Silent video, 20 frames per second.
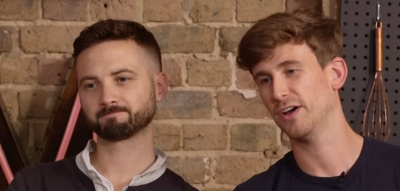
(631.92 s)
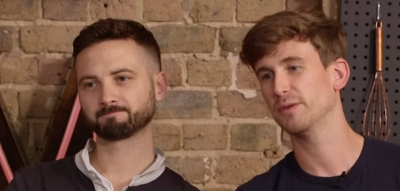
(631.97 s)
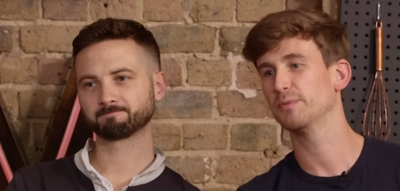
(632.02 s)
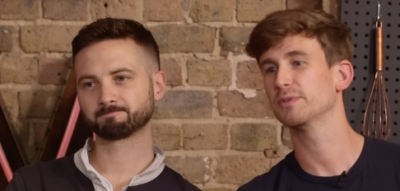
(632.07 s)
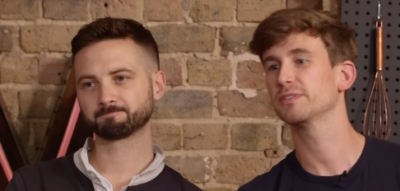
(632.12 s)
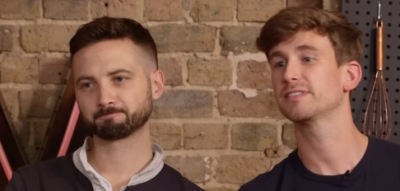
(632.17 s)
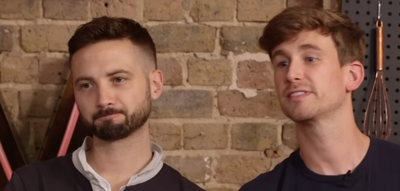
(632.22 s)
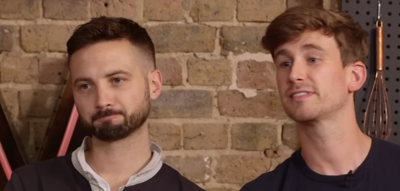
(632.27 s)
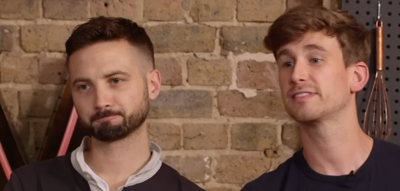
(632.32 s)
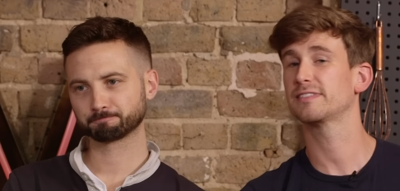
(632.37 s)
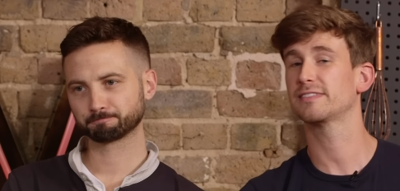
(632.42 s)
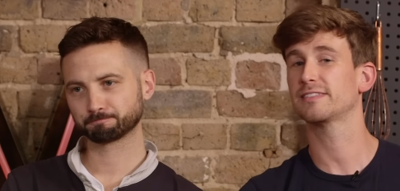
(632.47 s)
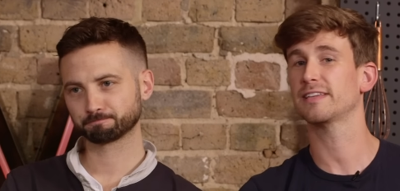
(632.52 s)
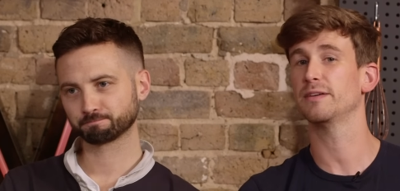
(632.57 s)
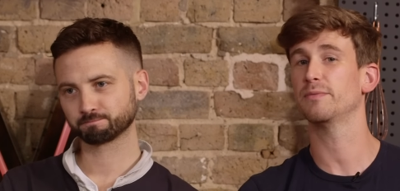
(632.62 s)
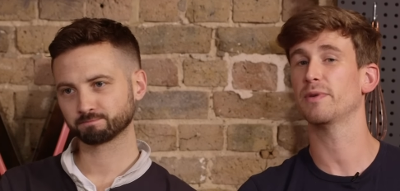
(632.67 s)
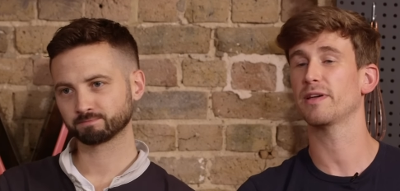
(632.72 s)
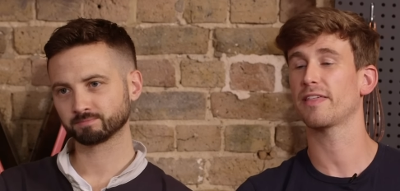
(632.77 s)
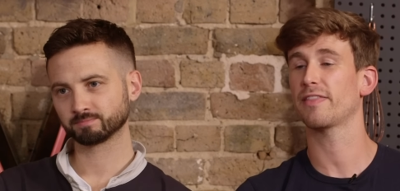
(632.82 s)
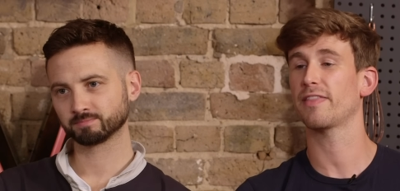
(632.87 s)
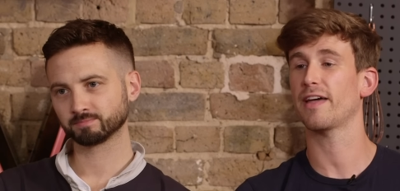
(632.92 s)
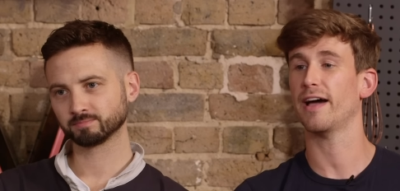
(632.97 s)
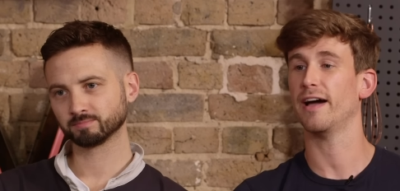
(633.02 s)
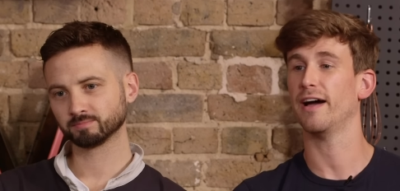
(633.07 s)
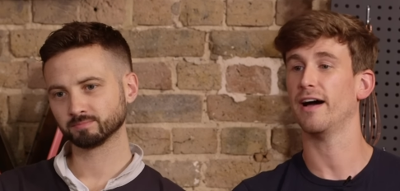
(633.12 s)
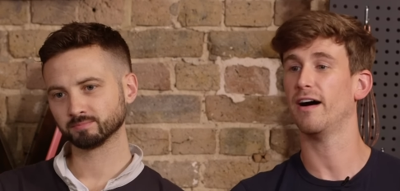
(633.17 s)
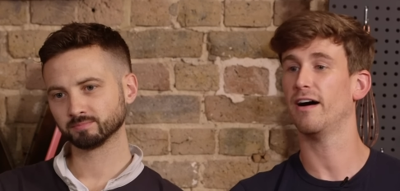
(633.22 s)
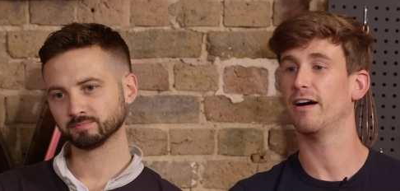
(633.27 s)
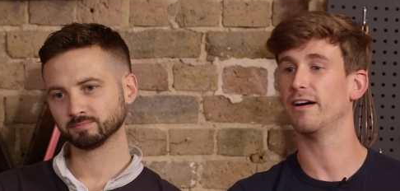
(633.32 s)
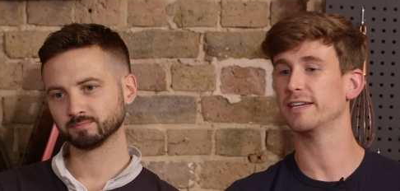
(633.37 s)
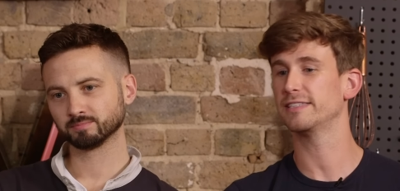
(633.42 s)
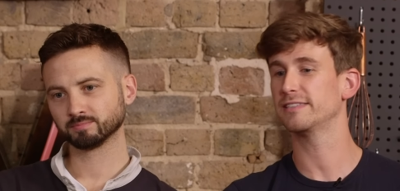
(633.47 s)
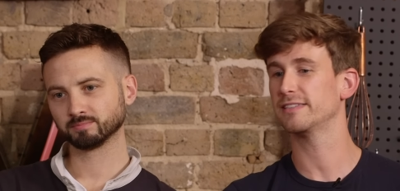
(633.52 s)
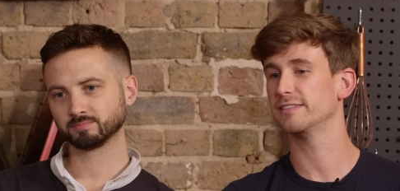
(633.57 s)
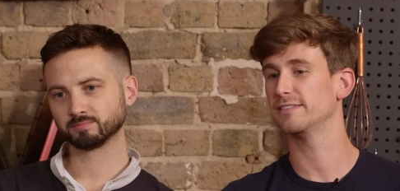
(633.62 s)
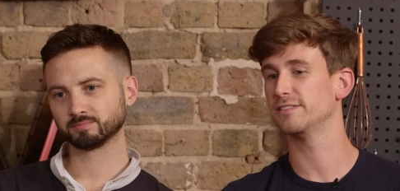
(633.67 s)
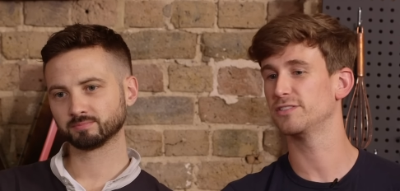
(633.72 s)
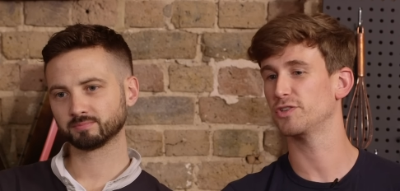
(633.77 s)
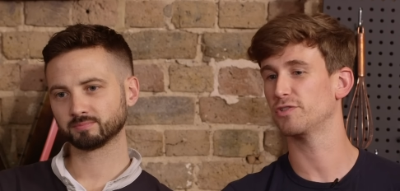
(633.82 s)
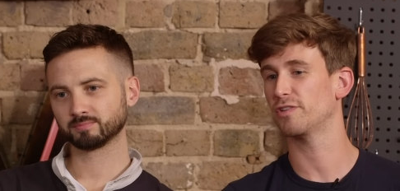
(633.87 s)
Speaker 1: I wanted to see whether that
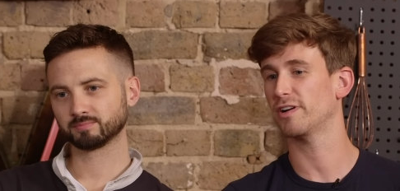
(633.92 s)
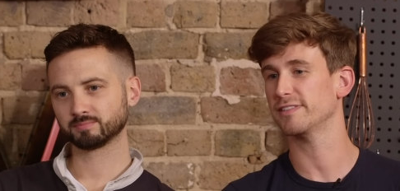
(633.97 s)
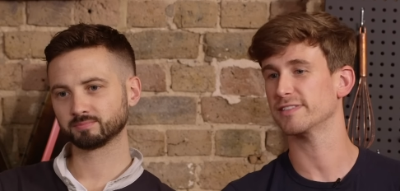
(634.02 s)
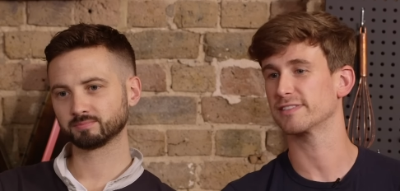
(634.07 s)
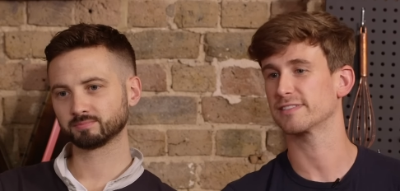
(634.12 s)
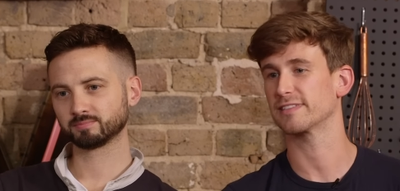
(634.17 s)
heightened your other